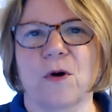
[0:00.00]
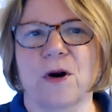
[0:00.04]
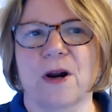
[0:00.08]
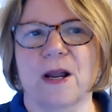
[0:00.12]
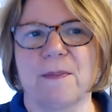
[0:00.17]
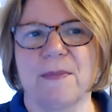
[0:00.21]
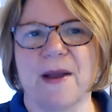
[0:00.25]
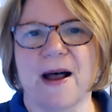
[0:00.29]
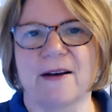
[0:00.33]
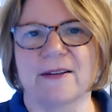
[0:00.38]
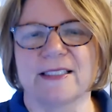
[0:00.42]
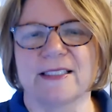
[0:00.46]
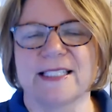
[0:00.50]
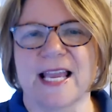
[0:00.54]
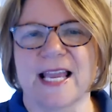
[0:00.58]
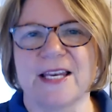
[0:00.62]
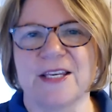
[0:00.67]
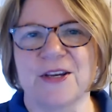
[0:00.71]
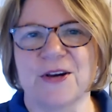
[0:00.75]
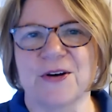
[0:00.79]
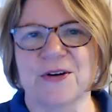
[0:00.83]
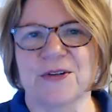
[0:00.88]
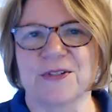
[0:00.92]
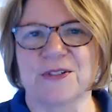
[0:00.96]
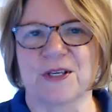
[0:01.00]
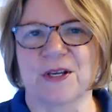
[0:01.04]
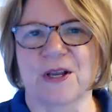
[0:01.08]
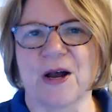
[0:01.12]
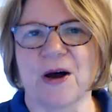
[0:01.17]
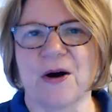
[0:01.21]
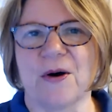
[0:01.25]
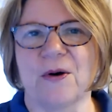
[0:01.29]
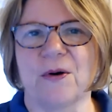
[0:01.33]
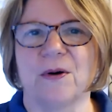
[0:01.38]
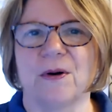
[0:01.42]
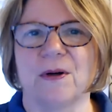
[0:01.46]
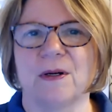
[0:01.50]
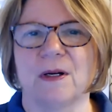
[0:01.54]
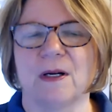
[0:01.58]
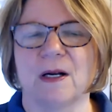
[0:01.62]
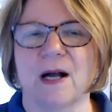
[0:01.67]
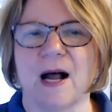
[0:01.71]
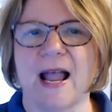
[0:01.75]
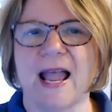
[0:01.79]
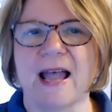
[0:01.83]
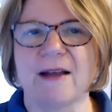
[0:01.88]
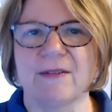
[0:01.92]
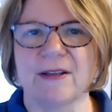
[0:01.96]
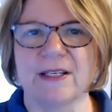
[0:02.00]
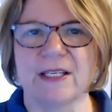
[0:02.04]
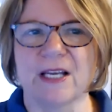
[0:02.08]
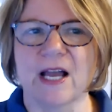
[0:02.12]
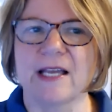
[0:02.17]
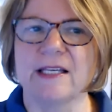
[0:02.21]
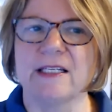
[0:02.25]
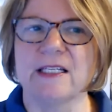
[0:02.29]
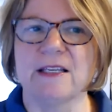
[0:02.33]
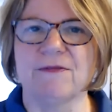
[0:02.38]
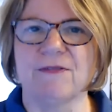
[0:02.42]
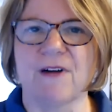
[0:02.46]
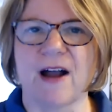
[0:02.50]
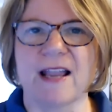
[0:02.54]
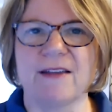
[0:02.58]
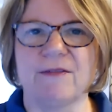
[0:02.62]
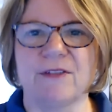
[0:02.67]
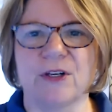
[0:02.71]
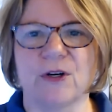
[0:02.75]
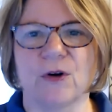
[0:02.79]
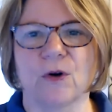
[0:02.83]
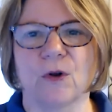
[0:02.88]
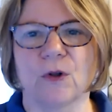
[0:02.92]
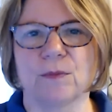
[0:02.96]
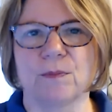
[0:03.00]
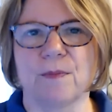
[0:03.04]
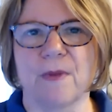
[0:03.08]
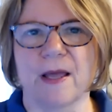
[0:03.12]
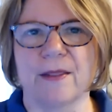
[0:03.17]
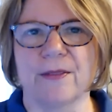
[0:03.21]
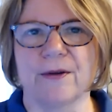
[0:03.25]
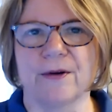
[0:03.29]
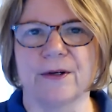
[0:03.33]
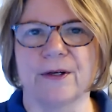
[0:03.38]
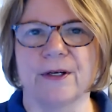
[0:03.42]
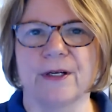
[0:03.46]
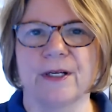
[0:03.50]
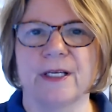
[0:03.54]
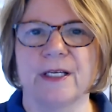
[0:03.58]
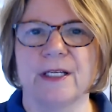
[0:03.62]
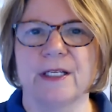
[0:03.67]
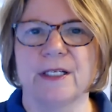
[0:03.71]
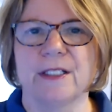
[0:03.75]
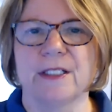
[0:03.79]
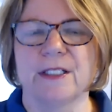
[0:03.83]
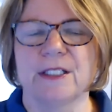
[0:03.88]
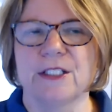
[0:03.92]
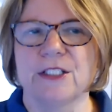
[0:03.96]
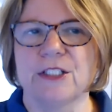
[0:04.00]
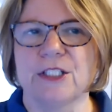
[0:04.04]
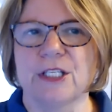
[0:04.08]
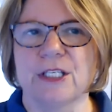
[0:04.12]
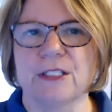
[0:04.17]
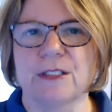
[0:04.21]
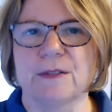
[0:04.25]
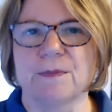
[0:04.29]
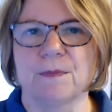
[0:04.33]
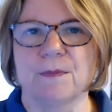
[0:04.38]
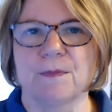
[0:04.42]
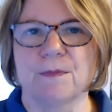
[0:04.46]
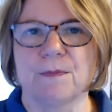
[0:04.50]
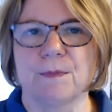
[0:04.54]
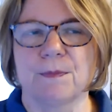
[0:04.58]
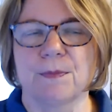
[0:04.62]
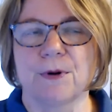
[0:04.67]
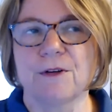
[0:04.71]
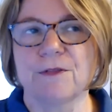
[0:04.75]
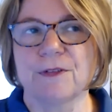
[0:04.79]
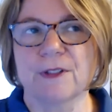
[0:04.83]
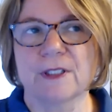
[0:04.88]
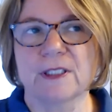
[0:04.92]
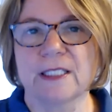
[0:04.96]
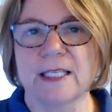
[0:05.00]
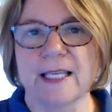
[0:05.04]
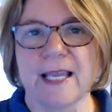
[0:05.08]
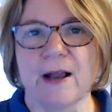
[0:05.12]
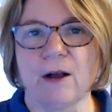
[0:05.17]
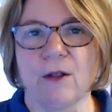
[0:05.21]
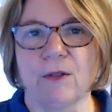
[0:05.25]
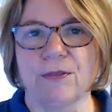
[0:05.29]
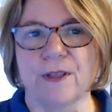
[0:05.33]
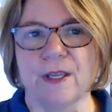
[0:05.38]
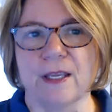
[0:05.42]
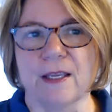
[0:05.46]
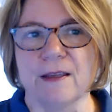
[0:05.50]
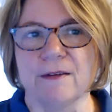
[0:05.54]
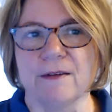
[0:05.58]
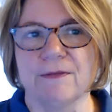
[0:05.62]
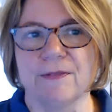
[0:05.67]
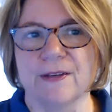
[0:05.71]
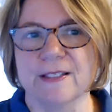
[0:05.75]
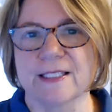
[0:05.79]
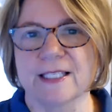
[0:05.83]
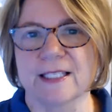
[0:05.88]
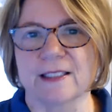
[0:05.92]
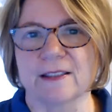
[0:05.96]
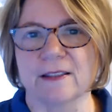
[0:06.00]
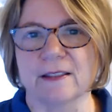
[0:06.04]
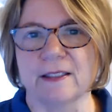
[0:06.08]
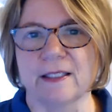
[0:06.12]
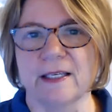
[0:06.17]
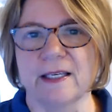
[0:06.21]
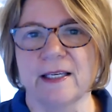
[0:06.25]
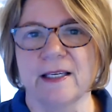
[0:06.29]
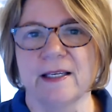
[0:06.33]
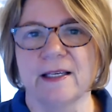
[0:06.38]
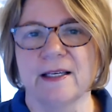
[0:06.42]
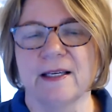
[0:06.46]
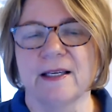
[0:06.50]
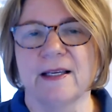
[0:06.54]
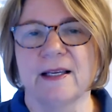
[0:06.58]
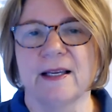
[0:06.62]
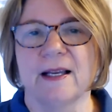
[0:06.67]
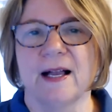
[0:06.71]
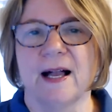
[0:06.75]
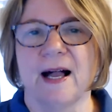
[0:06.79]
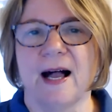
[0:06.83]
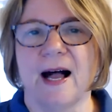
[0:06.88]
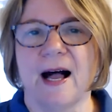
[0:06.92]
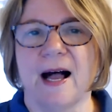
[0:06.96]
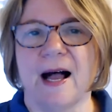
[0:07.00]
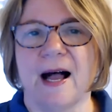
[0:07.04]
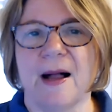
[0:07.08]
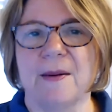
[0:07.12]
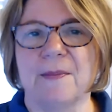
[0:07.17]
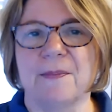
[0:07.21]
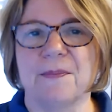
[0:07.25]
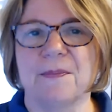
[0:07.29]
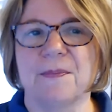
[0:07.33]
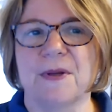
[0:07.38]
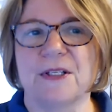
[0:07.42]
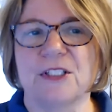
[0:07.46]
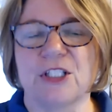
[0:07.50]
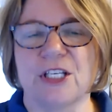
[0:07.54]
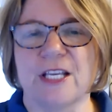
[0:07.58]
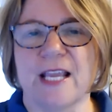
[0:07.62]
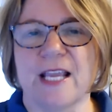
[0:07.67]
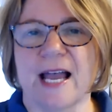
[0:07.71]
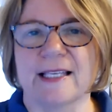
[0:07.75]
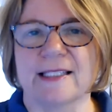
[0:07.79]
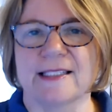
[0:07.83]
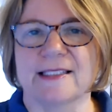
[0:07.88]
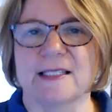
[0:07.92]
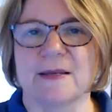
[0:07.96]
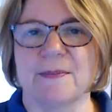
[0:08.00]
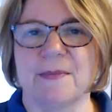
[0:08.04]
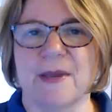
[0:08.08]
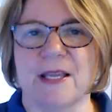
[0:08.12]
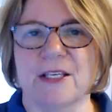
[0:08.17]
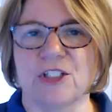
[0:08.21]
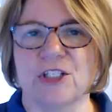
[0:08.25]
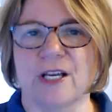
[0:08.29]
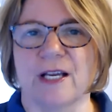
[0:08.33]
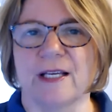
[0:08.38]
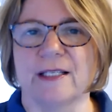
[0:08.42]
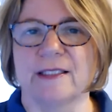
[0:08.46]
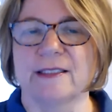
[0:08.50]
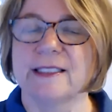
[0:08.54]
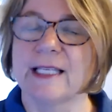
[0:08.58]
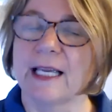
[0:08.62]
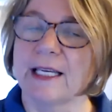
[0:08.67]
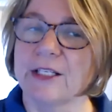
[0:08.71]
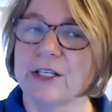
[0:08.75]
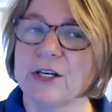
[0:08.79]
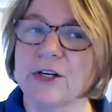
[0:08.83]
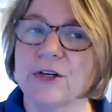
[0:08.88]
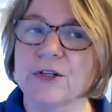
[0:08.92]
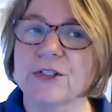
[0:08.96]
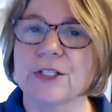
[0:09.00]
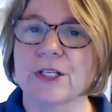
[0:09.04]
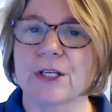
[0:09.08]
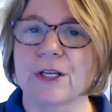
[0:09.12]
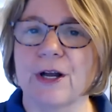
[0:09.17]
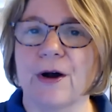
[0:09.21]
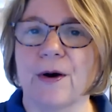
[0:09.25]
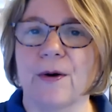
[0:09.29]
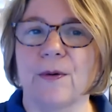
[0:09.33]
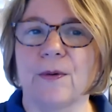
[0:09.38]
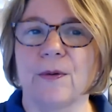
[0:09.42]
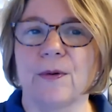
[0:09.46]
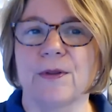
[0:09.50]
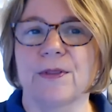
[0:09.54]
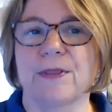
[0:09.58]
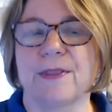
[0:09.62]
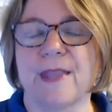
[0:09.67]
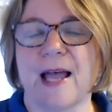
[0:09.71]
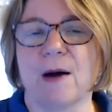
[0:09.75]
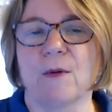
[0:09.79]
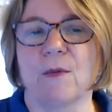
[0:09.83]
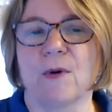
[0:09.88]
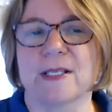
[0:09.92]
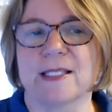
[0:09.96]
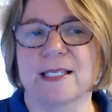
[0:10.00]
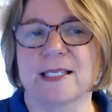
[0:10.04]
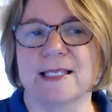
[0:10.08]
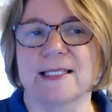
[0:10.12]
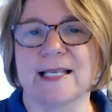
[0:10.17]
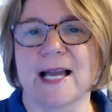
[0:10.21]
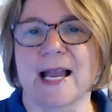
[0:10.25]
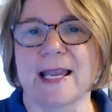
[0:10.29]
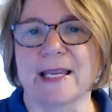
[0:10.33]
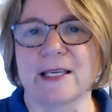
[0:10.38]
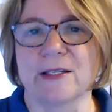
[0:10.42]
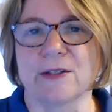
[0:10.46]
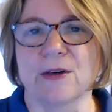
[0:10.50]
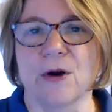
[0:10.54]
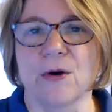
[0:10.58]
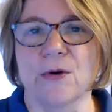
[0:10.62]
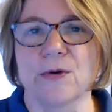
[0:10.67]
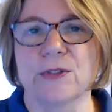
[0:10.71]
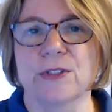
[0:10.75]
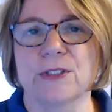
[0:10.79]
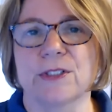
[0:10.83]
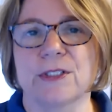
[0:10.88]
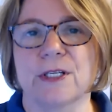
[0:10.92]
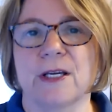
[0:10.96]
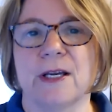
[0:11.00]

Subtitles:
about 10 years ago. I have a 95-year-old mother. She's perfectly healthy physically, but she has dementia. 10 years ago, that wasn't diagnosed,